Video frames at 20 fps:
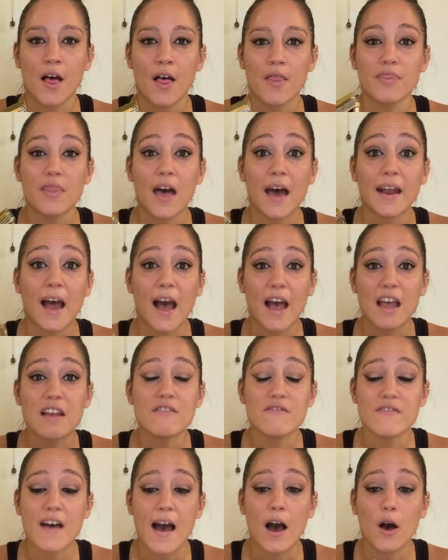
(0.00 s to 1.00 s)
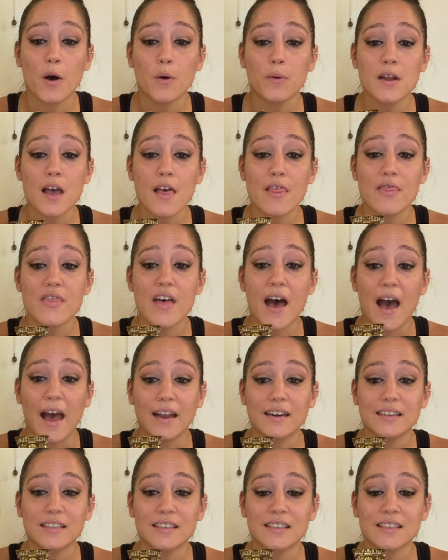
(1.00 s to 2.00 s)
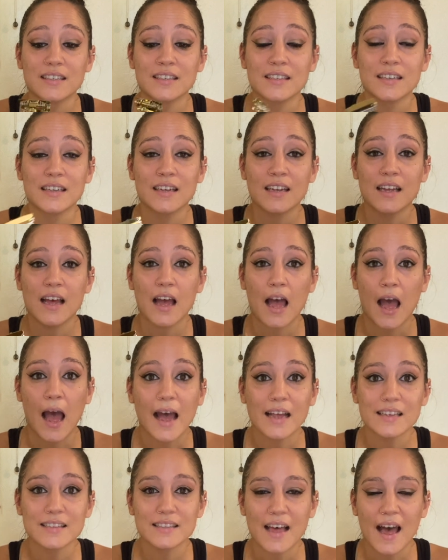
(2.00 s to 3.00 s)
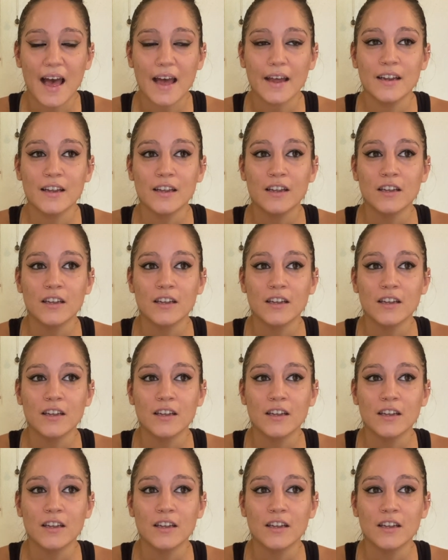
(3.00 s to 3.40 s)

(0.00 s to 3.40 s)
that I found that has that.